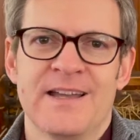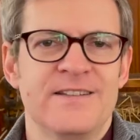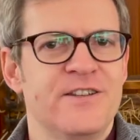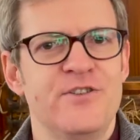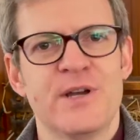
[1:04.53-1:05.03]

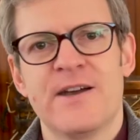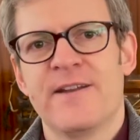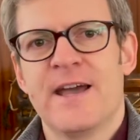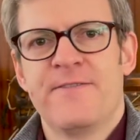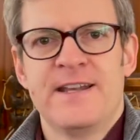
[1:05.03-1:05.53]
Did you have an
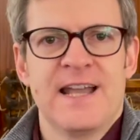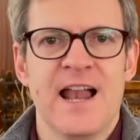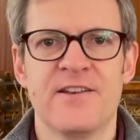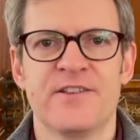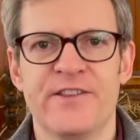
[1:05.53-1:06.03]
Advent
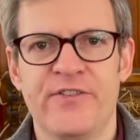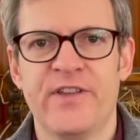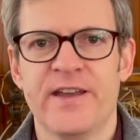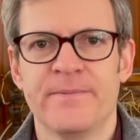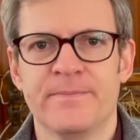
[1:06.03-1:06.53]
calendar this
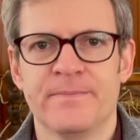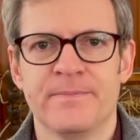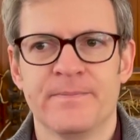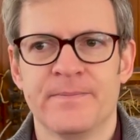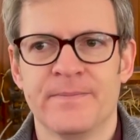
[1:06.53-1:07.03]
year?
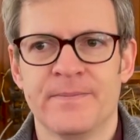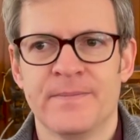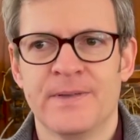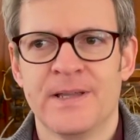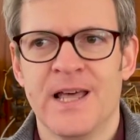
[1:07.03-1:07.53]

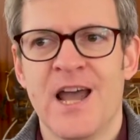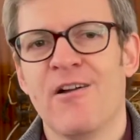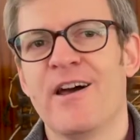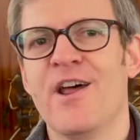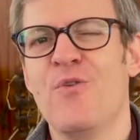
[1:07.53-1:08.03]

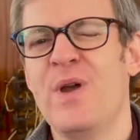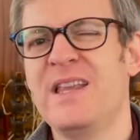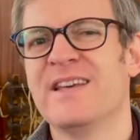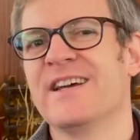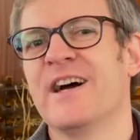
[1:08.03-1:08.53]
Well, I know we
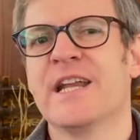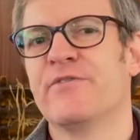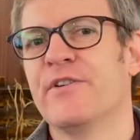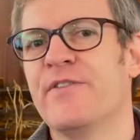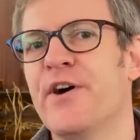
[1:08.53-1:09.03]
did a kind of
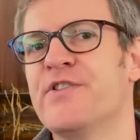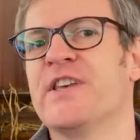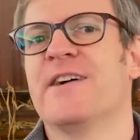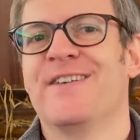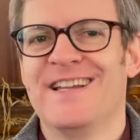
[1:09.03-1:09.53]
reverse
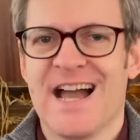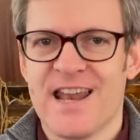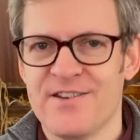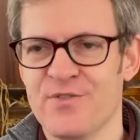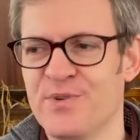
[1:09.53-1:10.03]
Advent
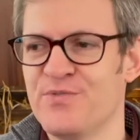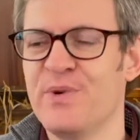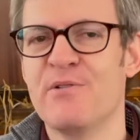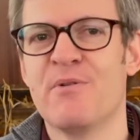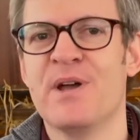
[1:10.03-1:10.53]
calendar, as
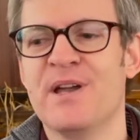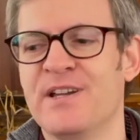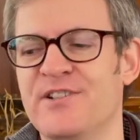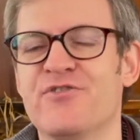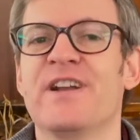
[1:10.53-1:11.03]
we were
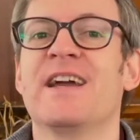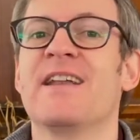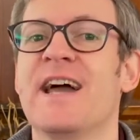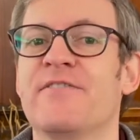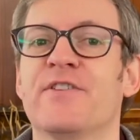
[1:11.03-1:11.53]
trying to
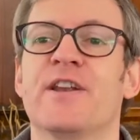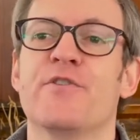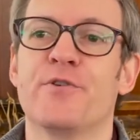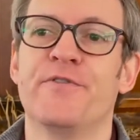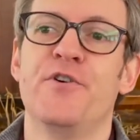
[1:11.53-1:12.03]
collect for the
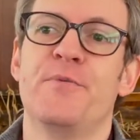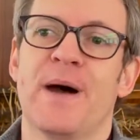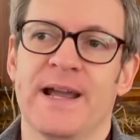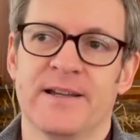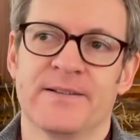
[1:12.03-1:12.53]
local food
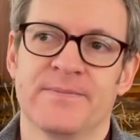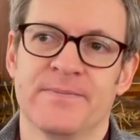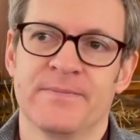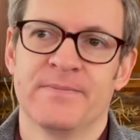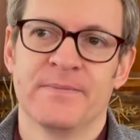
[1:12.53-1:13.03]
bank.
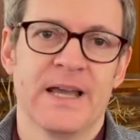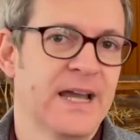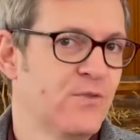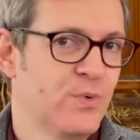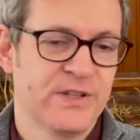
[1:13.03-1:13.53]

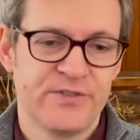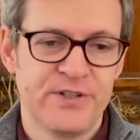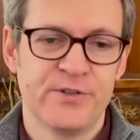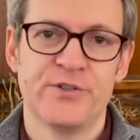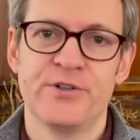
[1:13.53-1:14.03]
And we'll
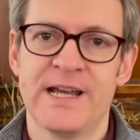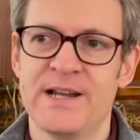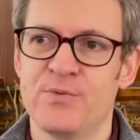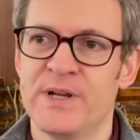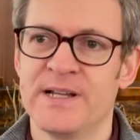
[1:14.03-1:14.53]
still do that.
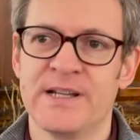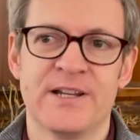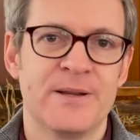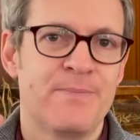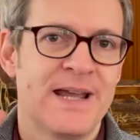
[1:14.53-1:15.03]
We're going
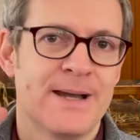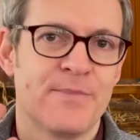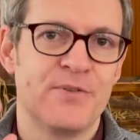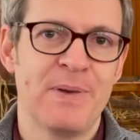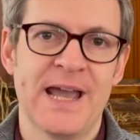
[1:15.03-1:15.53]
to pick up
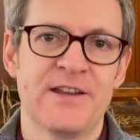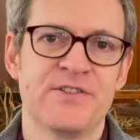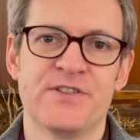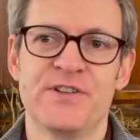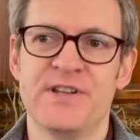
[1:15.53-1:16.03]
those packages
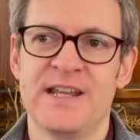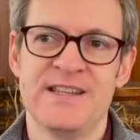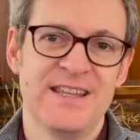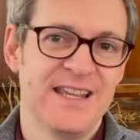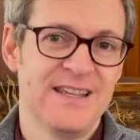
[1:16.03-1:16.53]
in
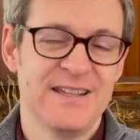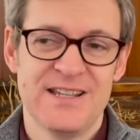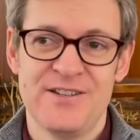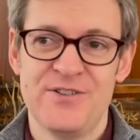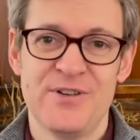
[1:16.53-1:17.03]
the
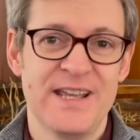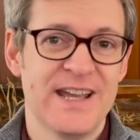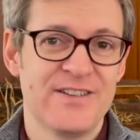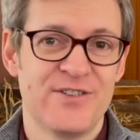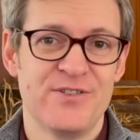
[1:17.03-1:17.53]
new year
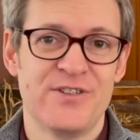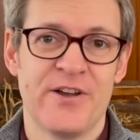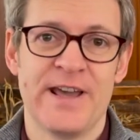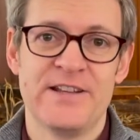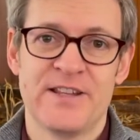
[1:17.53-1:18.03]
to
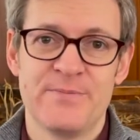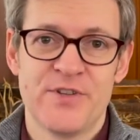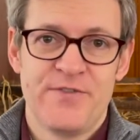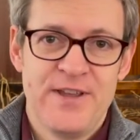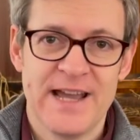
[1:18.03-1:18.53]
donate to them. So
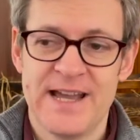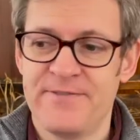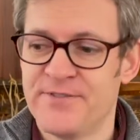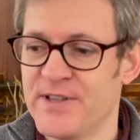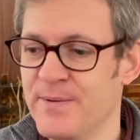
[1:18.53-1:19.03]
if you have
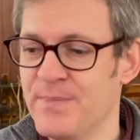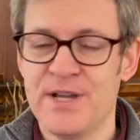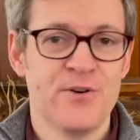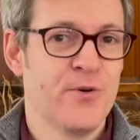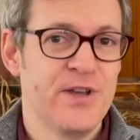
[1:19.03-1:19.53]
some
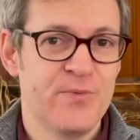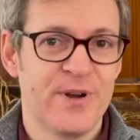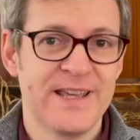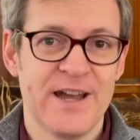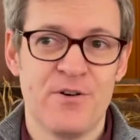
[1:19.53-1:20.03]
or you want
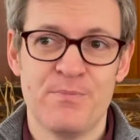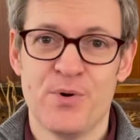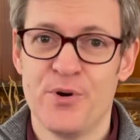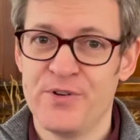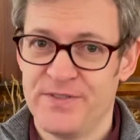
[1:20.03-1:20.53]
to get on
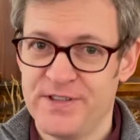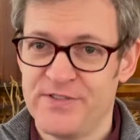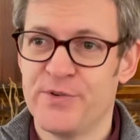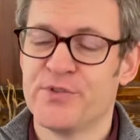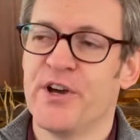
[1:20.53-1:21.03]
board, there's
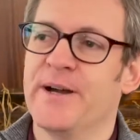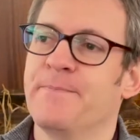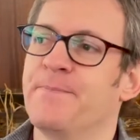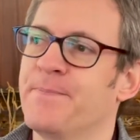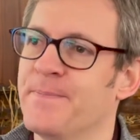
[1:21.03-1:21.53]
still time.
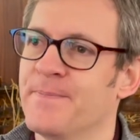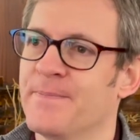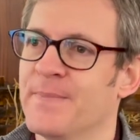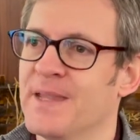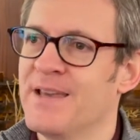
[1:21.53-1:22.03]

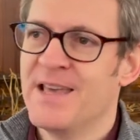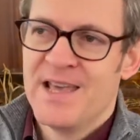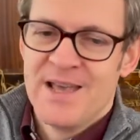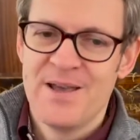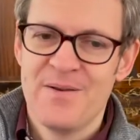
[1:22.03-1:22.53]

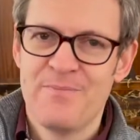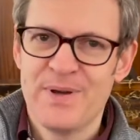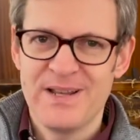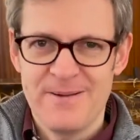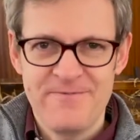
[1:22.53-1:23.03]

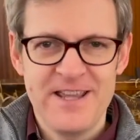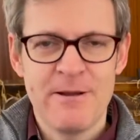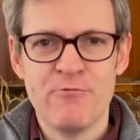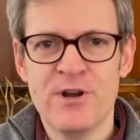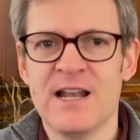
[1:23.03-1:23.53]
But I'm thinking
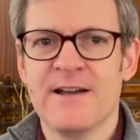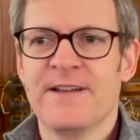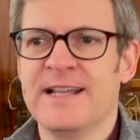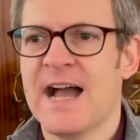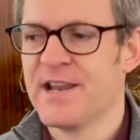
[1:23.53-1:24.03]
about real
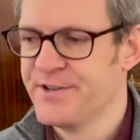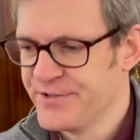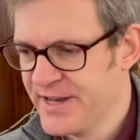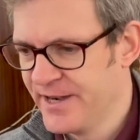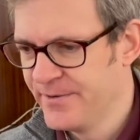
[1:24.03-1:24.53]
Advent calendars
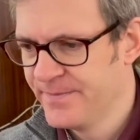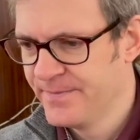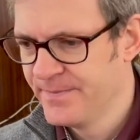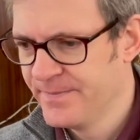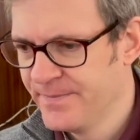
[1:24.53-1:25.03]
now.
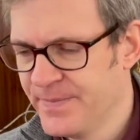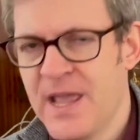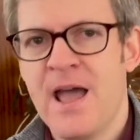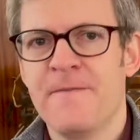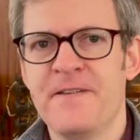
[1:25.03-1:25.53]

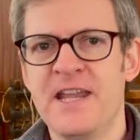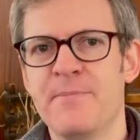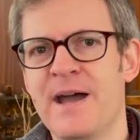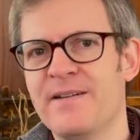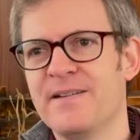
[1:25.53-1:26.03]
I'm thinking
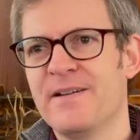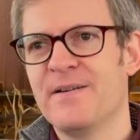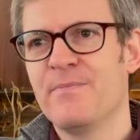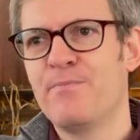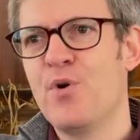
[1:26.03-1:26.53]
about
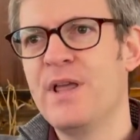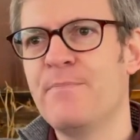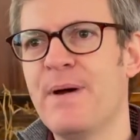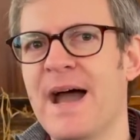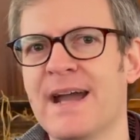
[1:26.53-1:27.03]
pulling
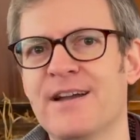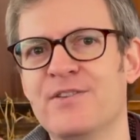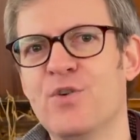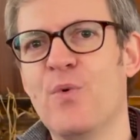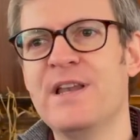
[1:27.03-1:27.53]
back
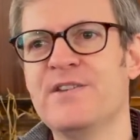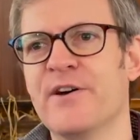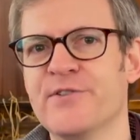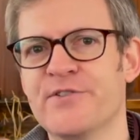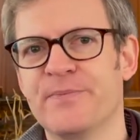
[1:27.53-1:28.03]
the
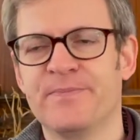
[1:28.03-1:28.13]
windows